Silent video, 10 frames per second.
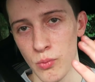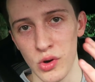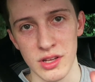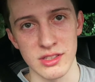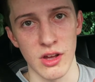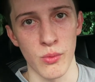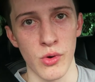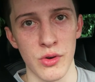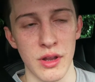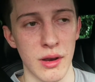what it is that I
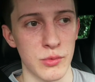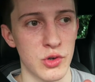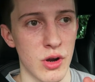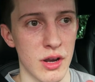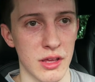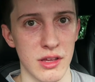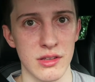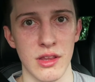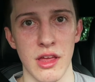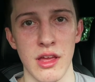want, and I'm trying to
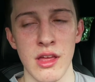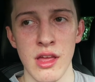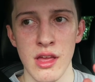get there.